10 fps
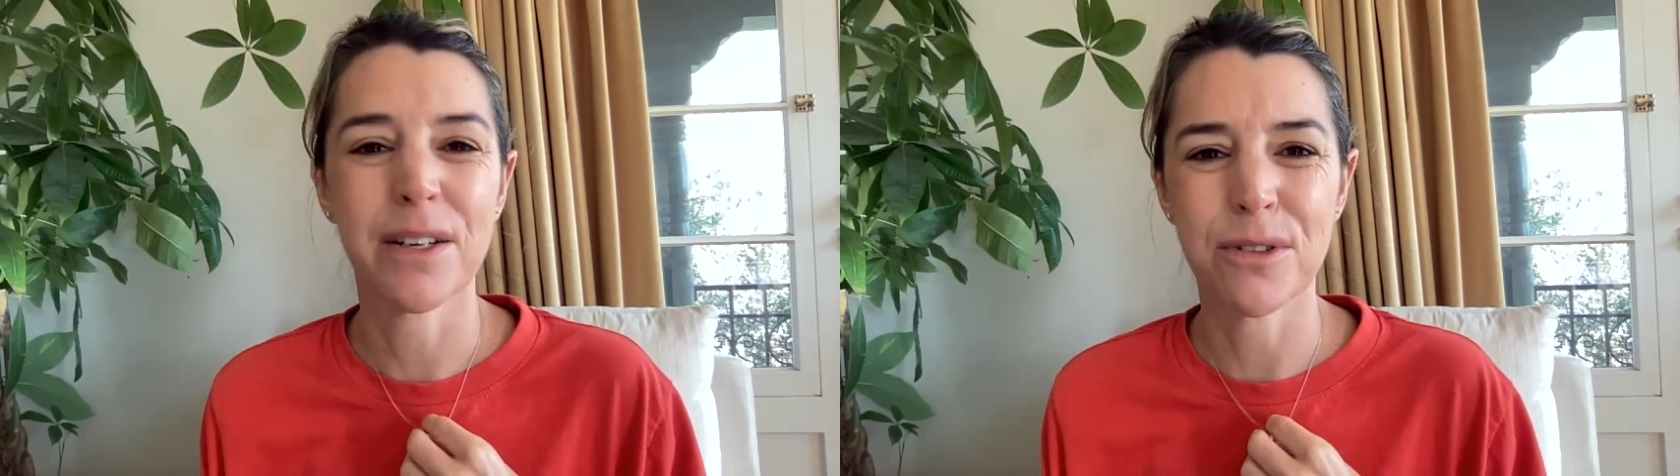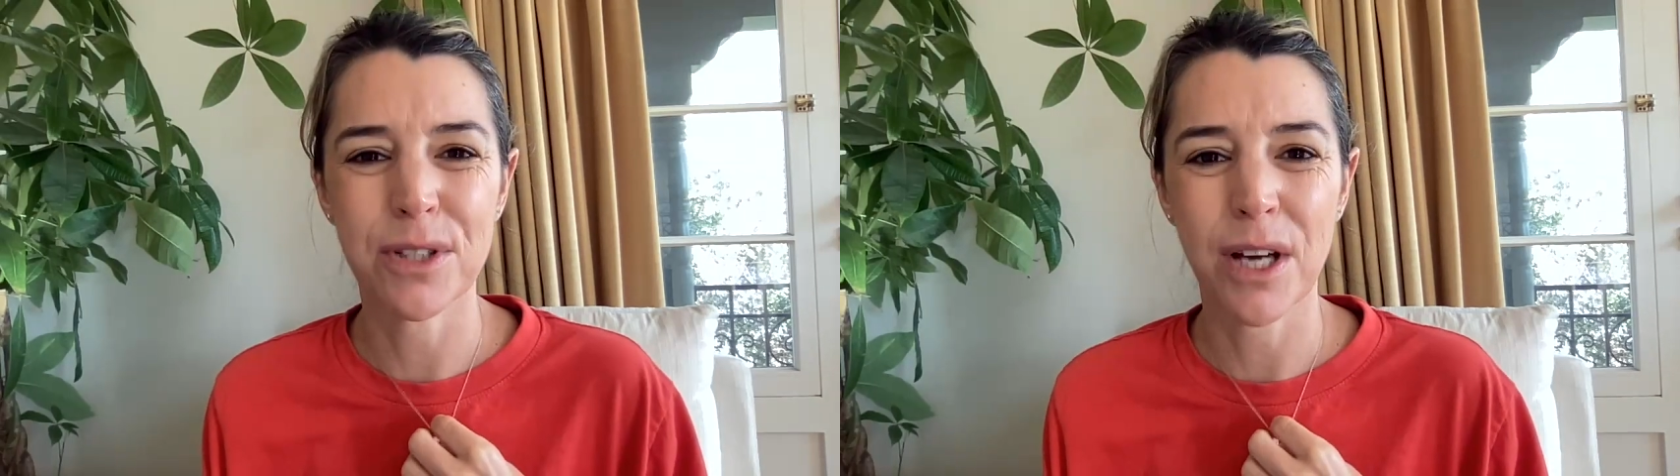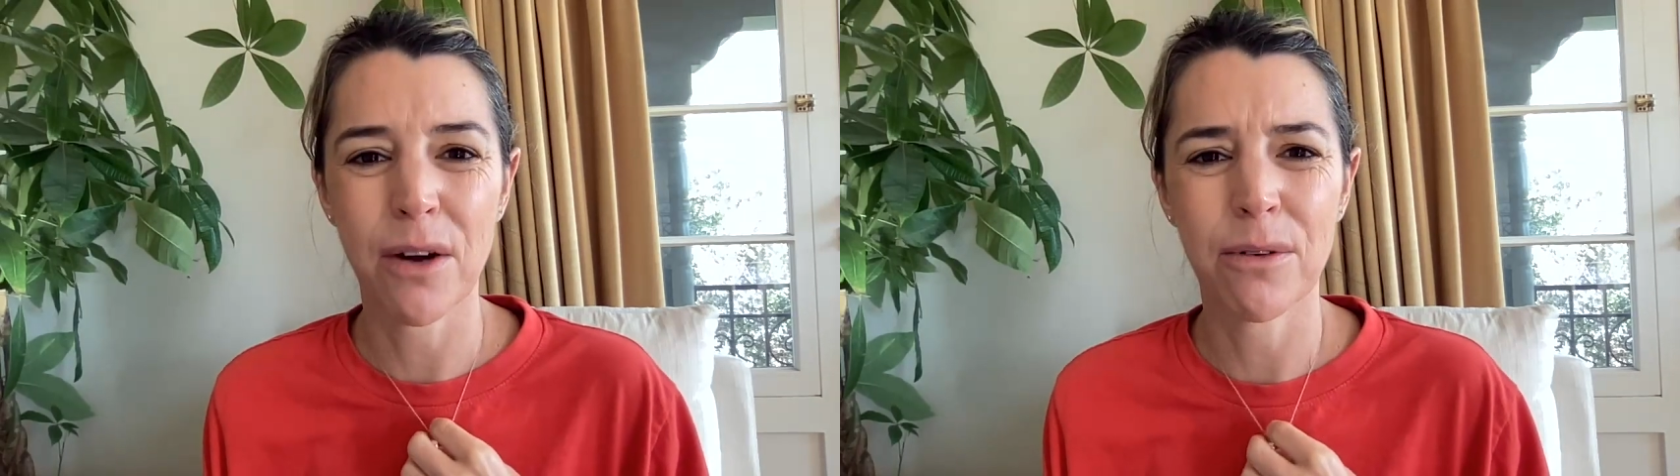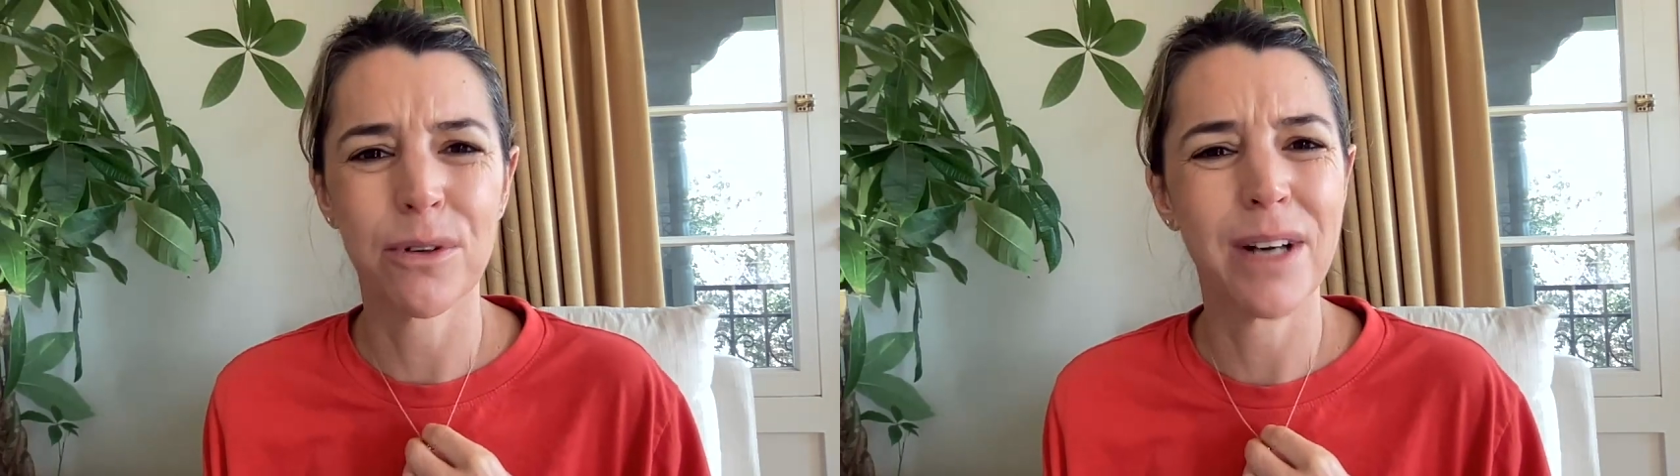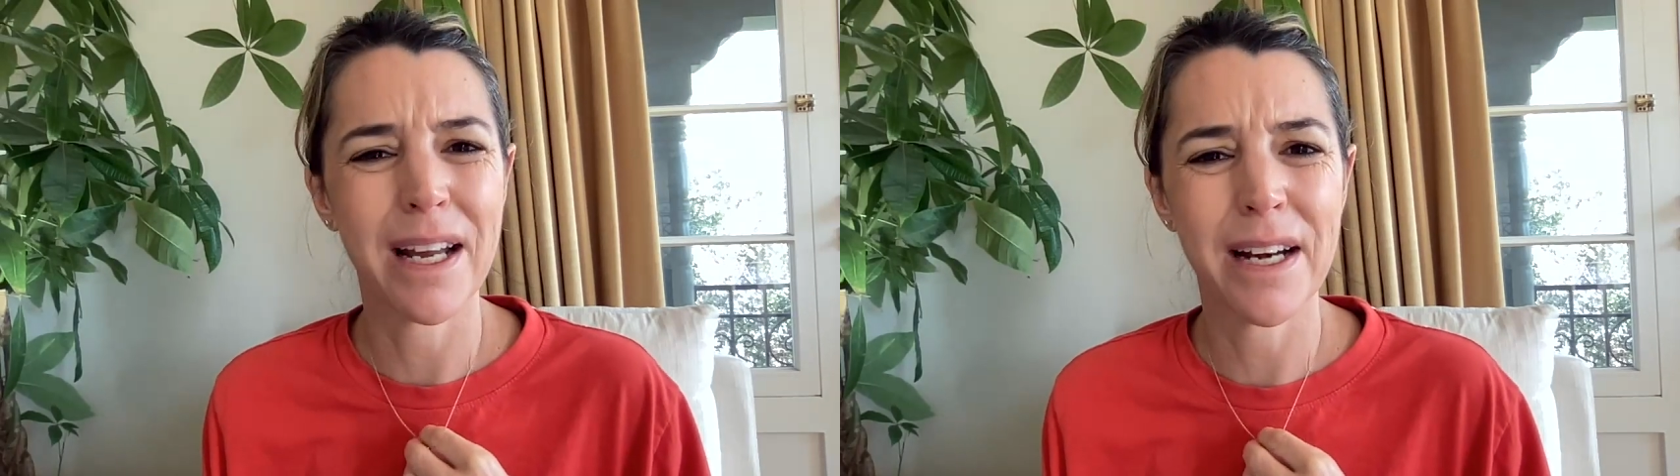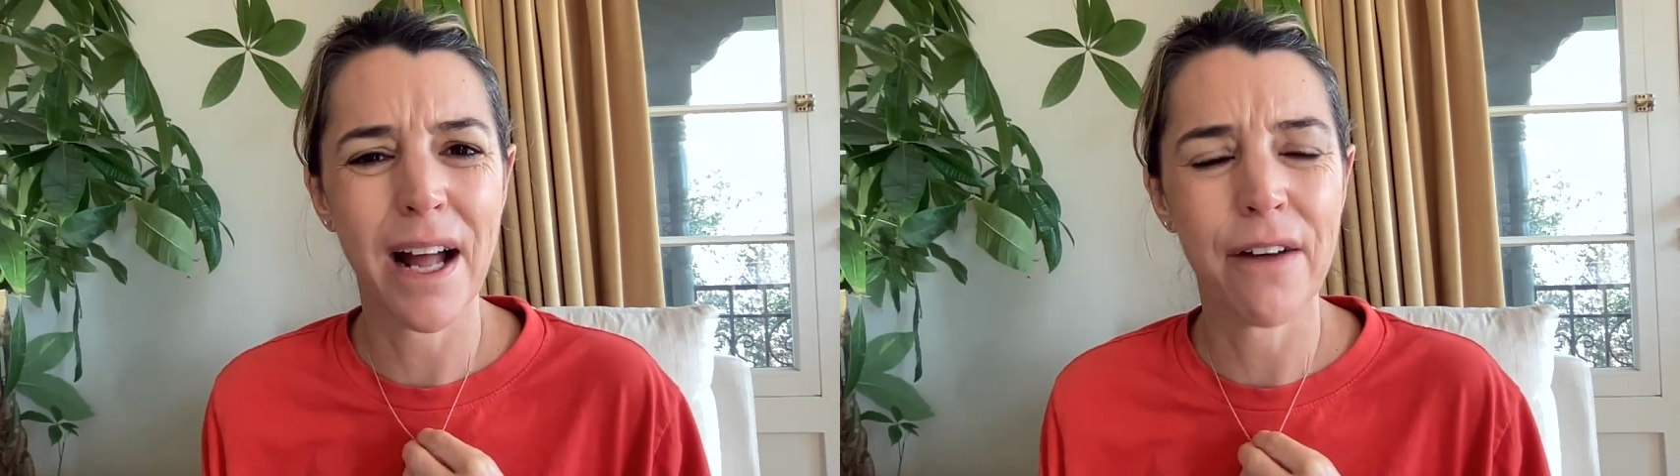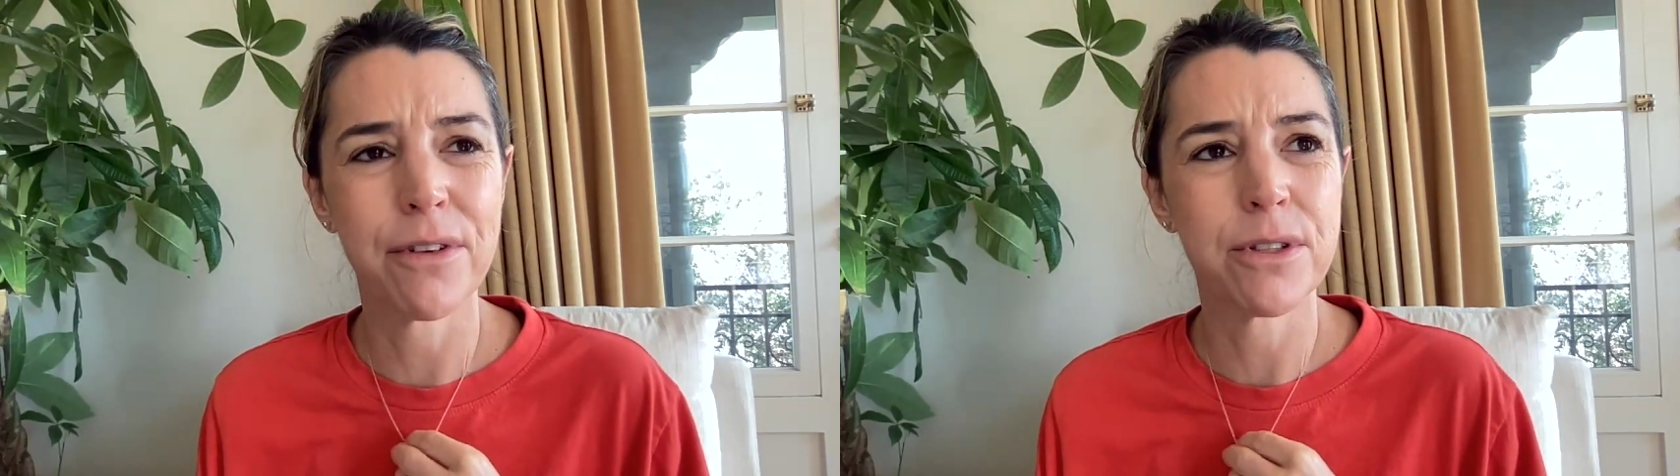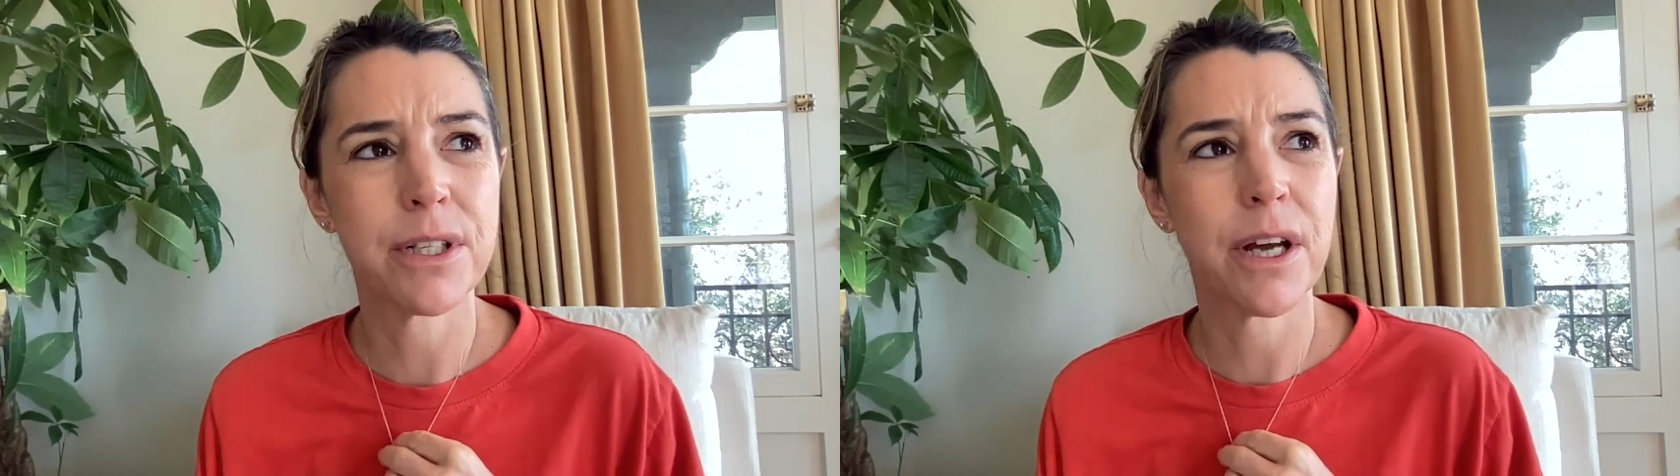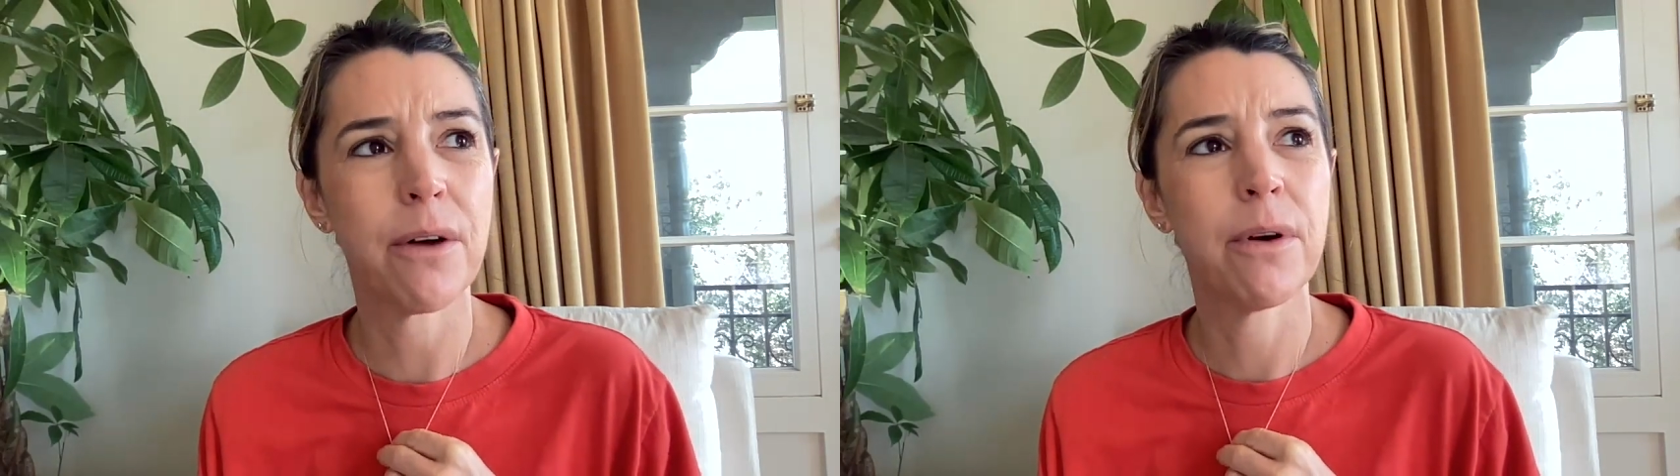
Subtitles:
years ago or 9.5 years ago.